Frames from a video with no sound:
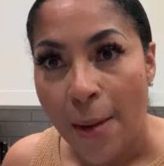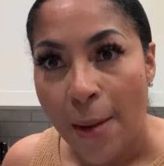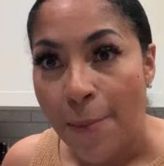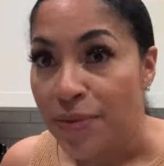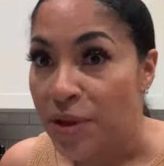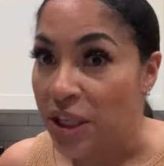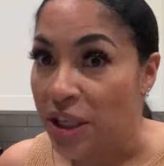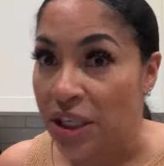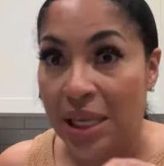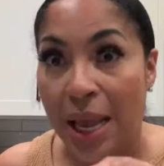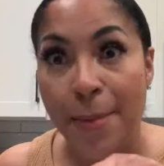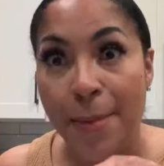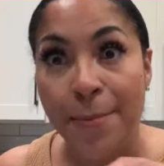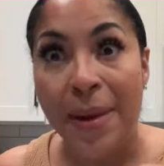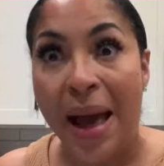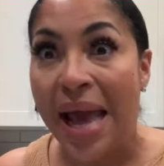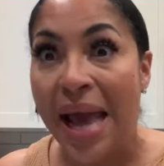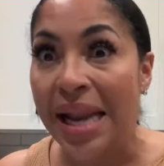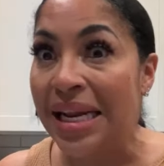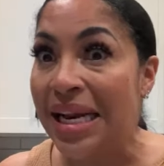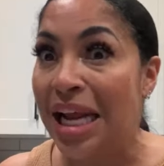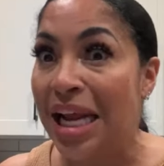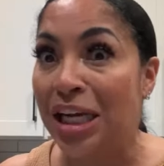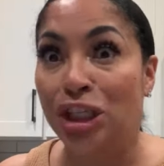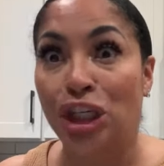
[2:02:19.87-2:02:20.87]
Somebody
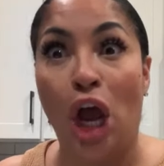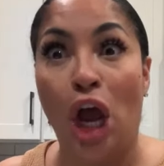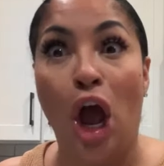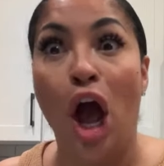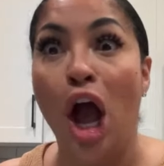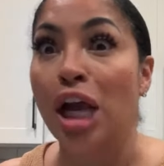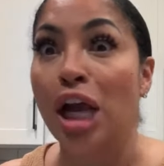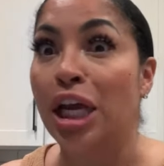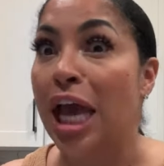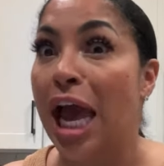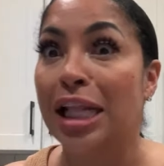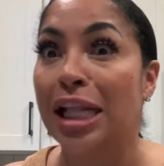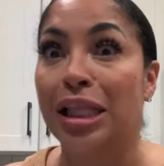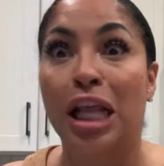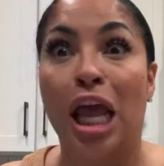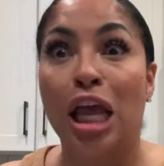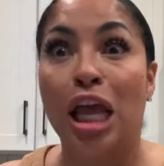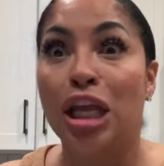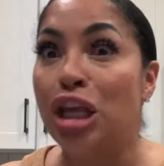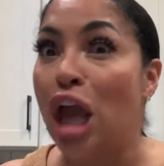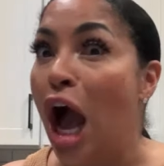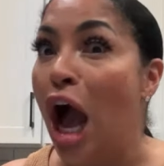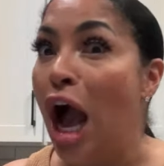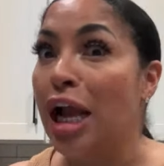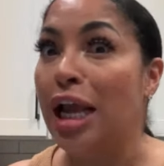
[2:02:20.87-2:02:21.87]
that y'all got,
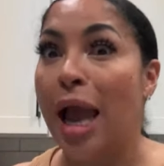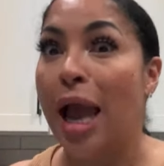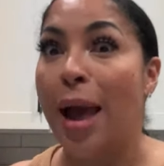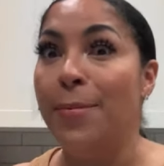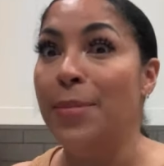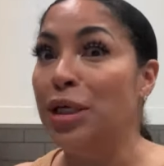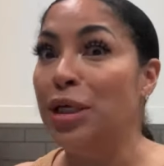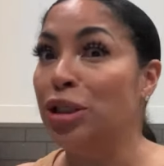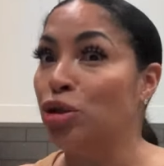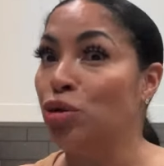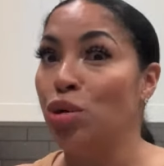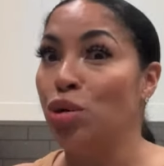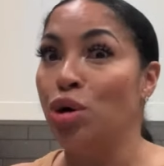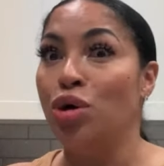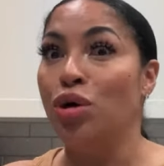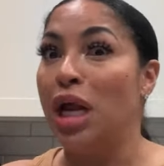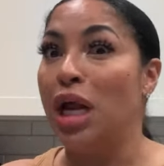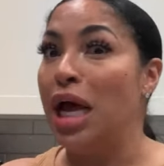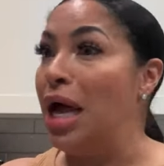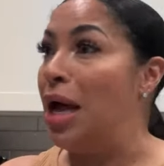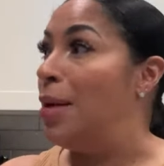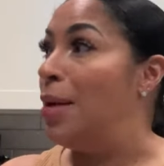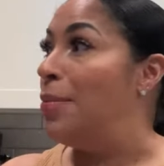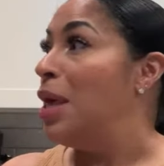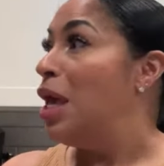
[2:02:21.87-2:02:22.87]
y'all got me screwed
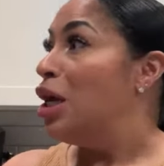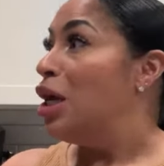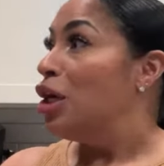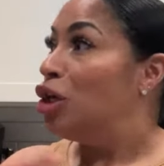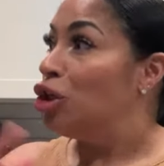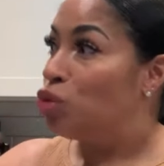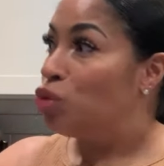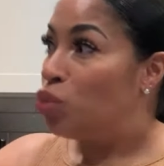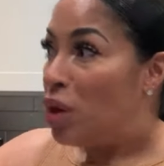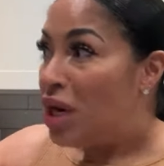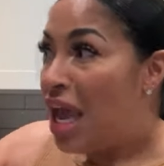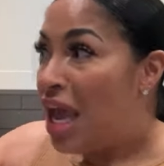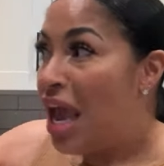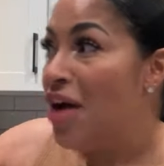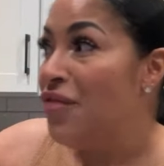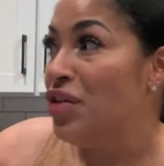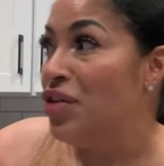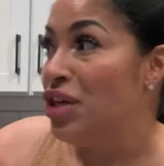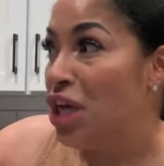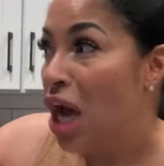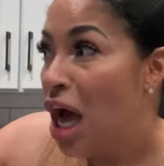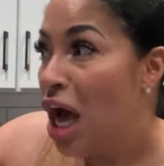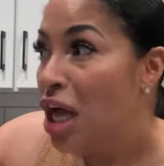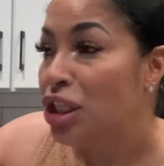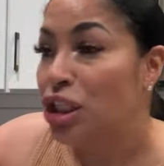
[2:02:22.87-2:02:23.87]
up. Because whatever
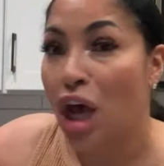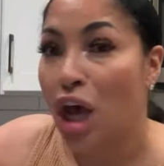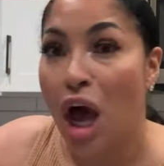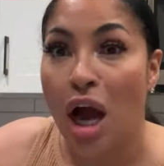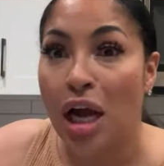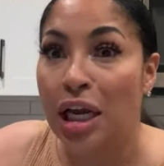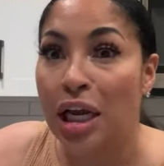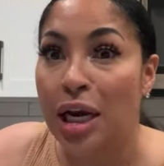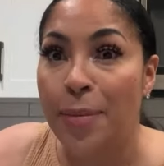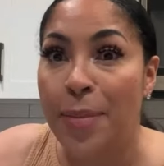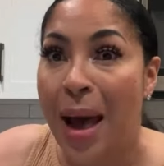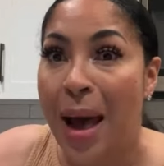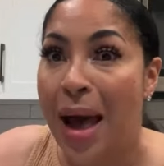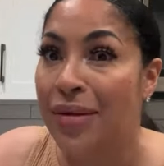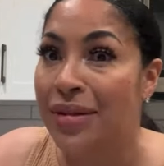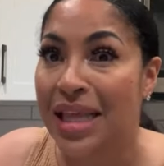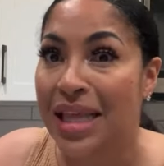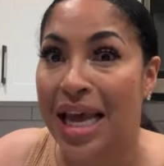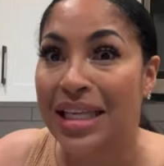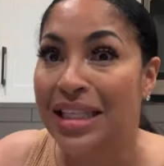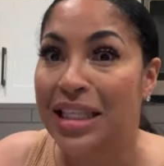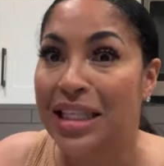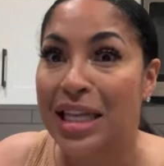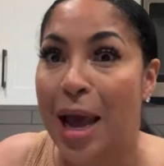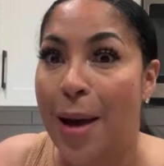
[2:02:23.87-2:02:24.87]
y'all talking about,
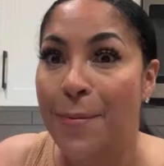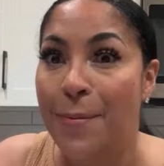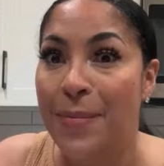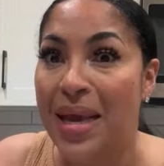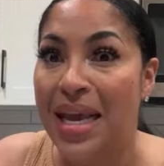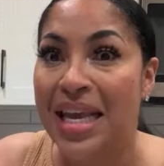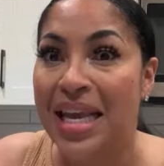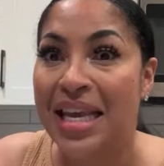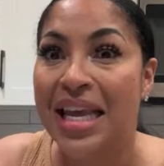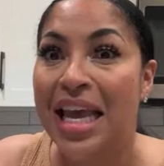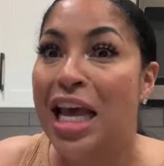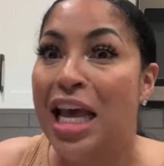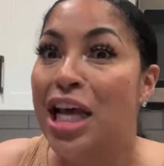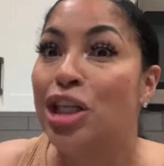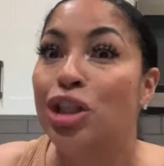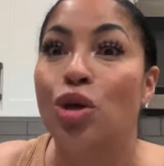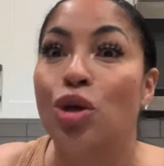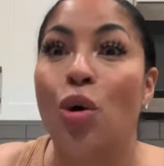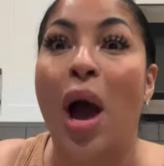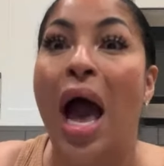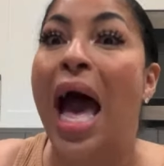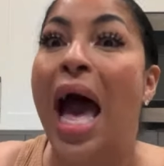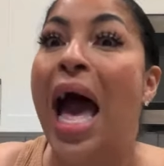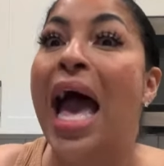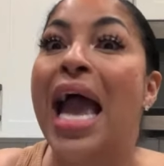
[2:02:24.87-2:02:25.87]
that's not me.
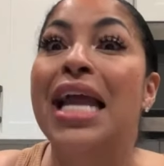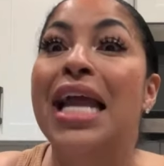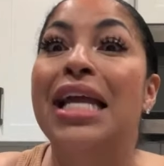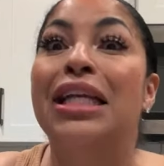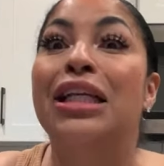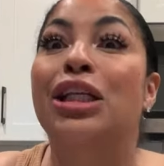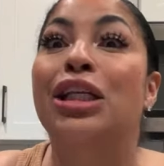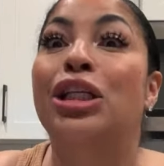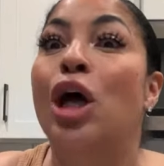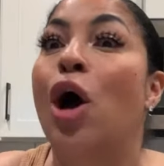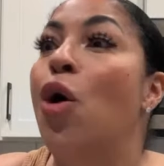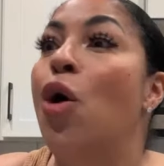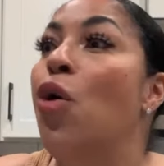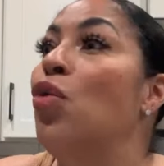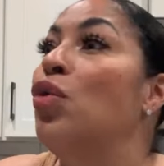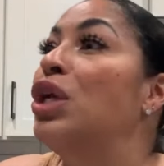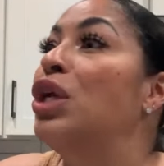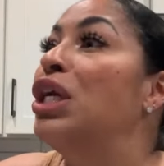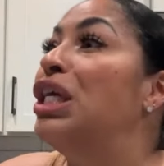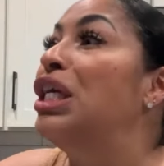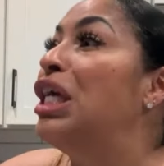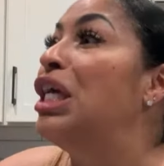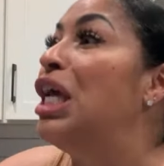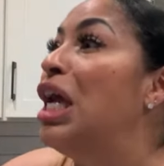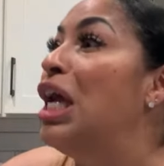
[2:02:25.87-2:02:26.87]
So I don't
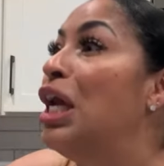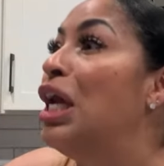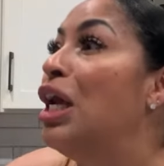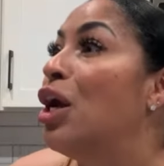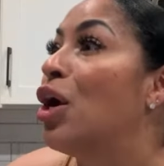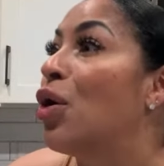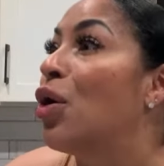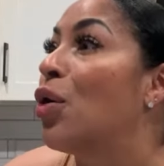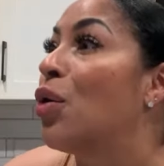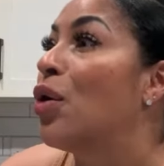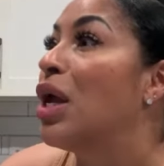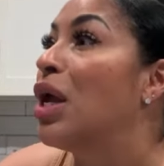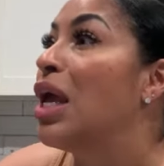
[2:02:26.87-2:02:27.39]
care.